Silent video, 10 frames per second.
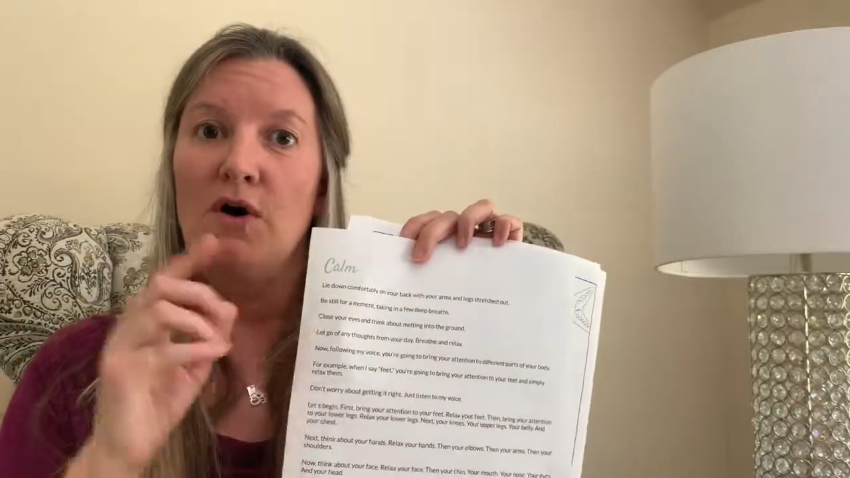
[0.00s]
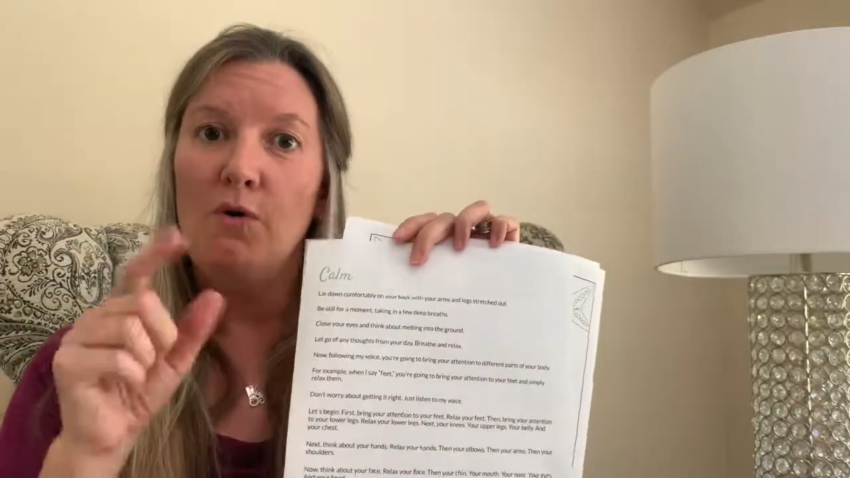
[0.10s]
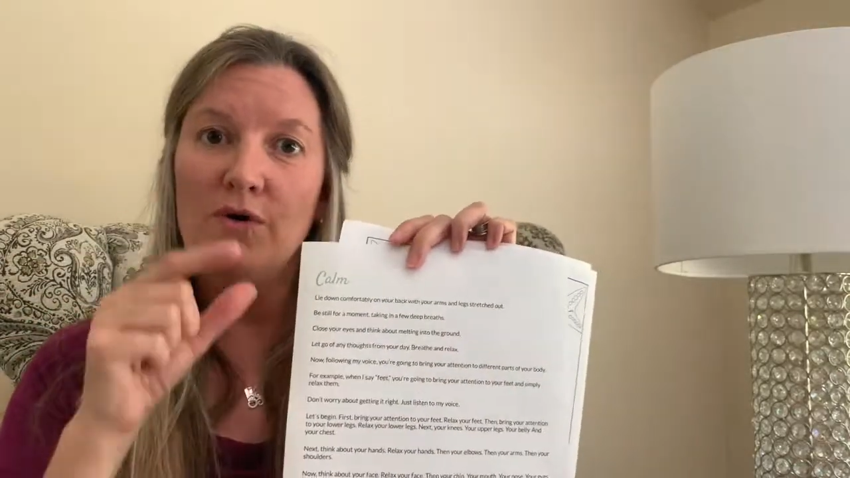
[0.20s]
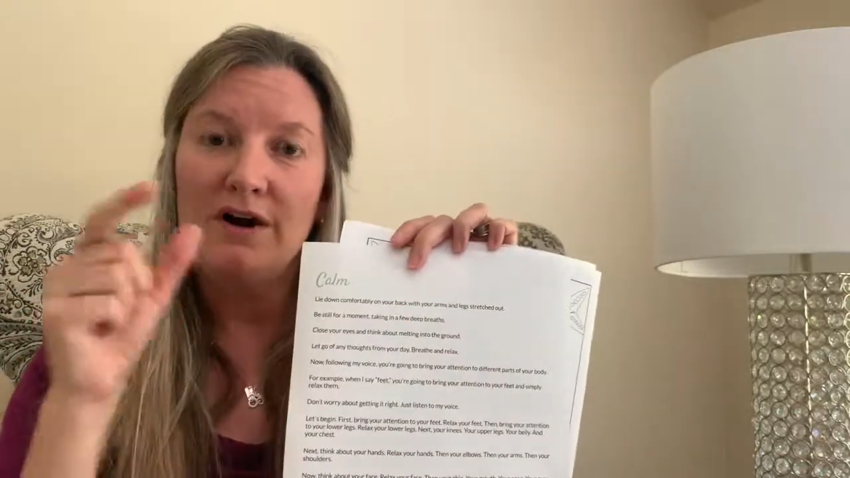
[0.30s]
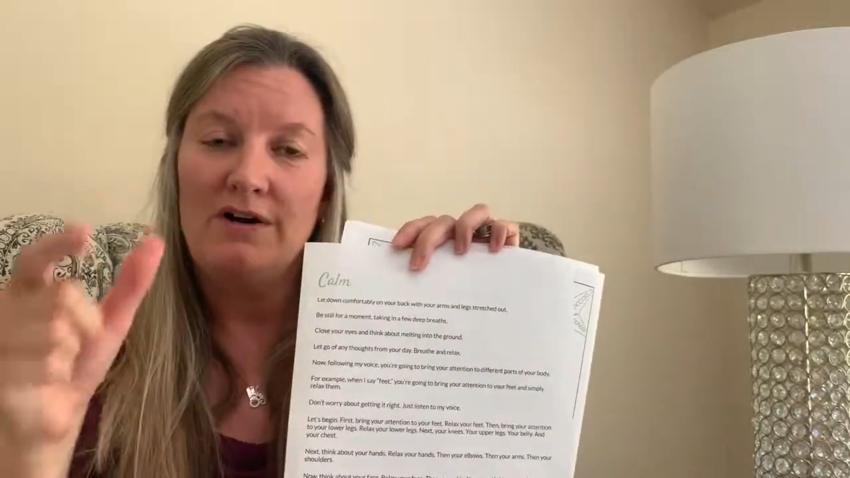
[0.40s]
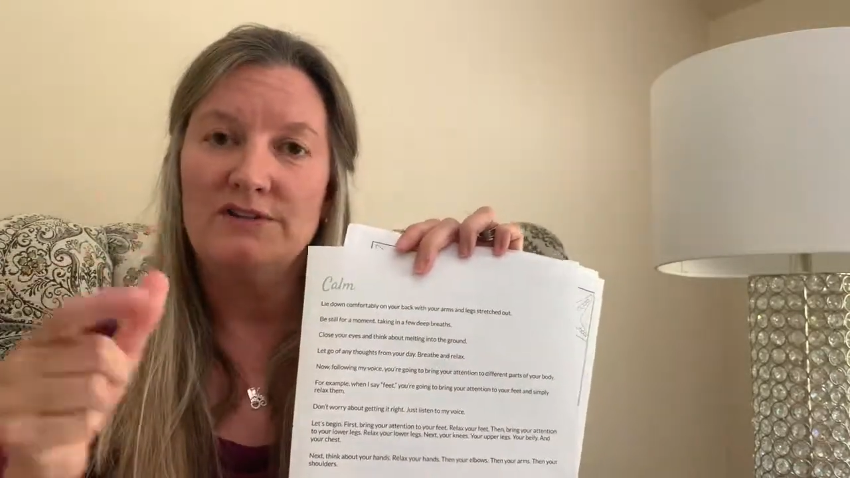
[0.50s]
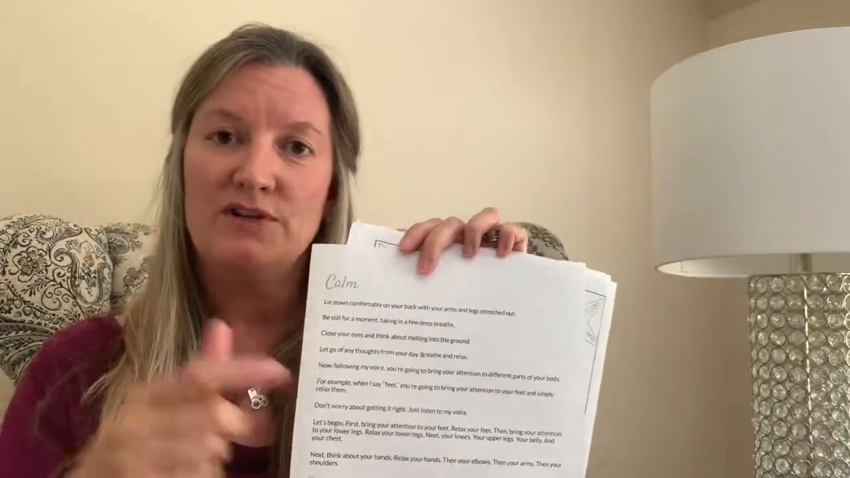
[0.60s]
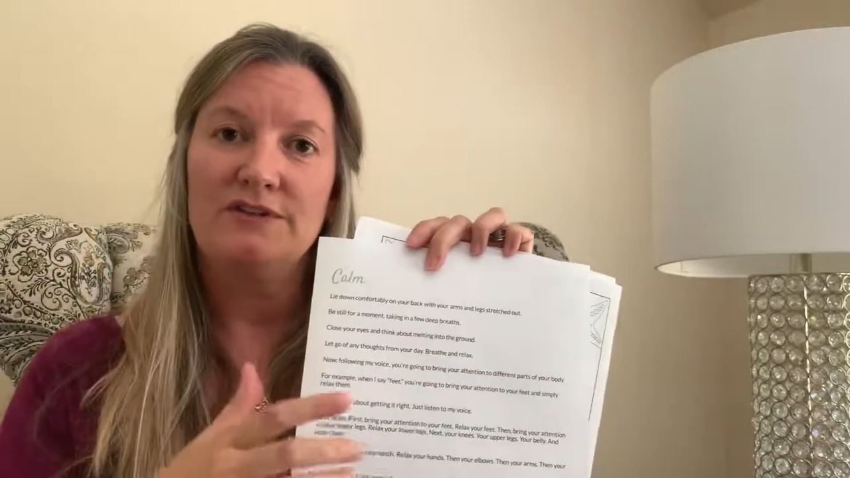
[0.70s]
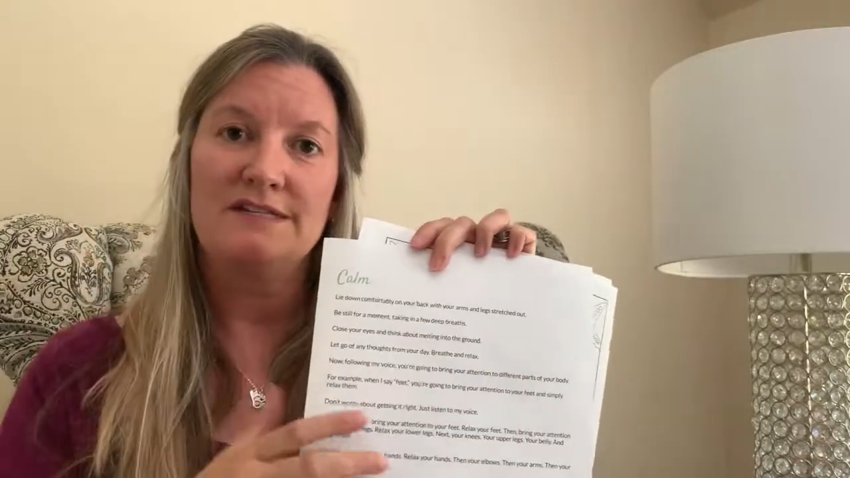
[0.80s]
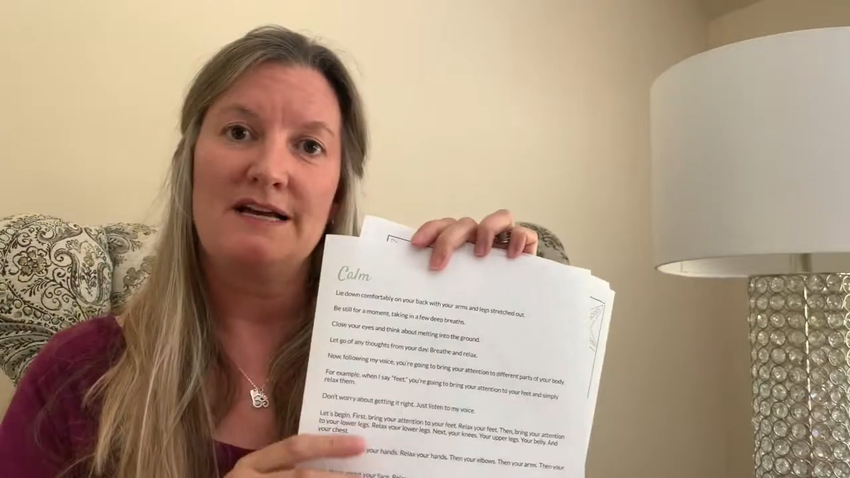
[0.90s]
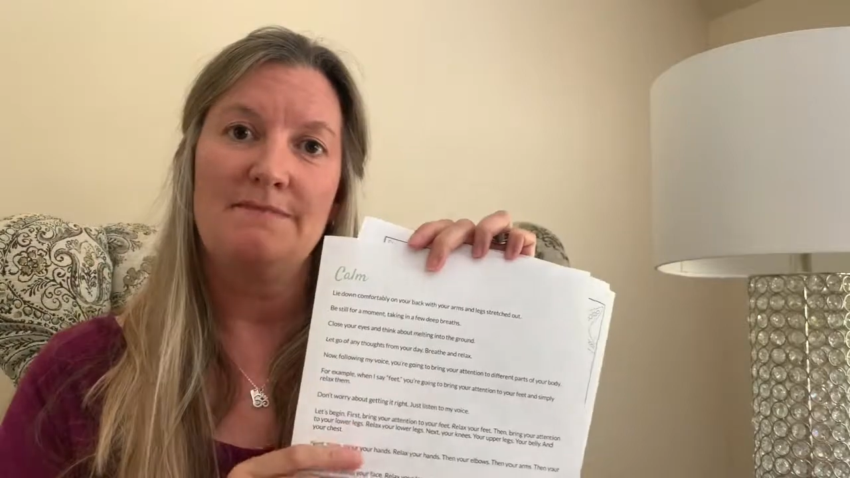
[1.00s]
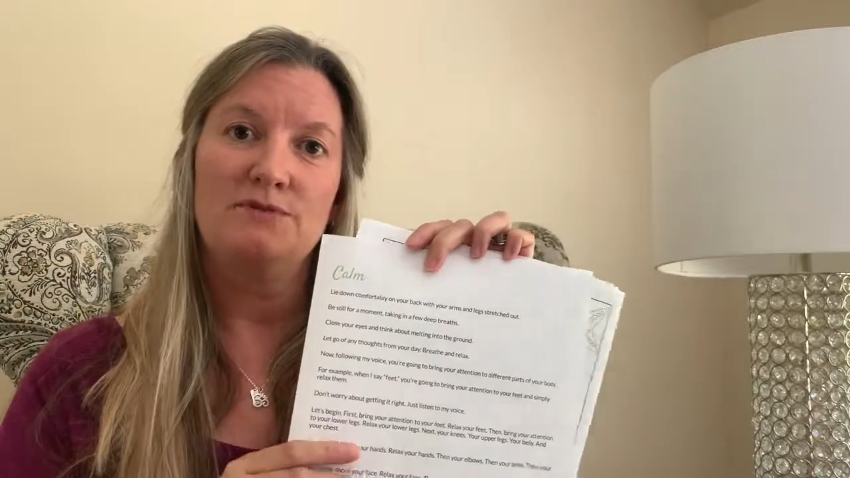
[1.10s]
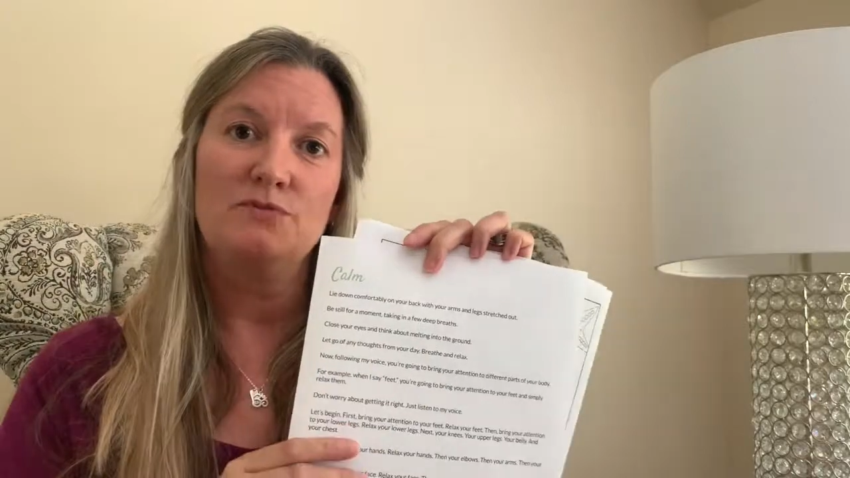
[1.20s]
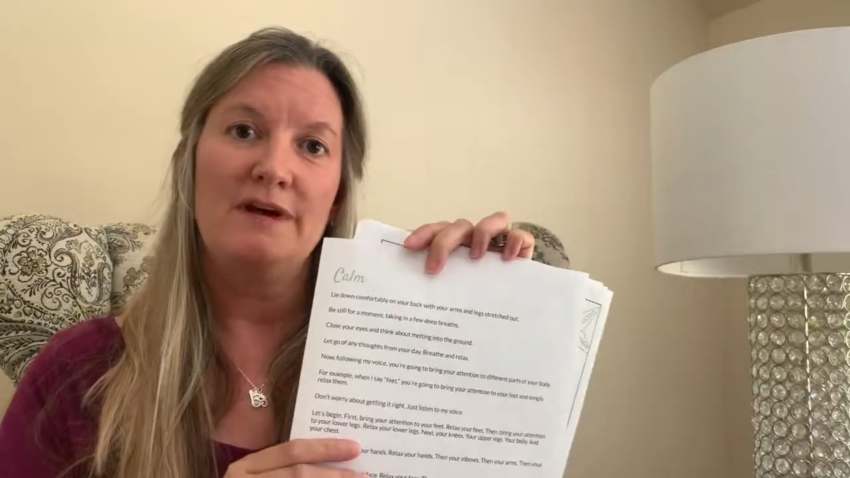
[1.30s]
Or also this comes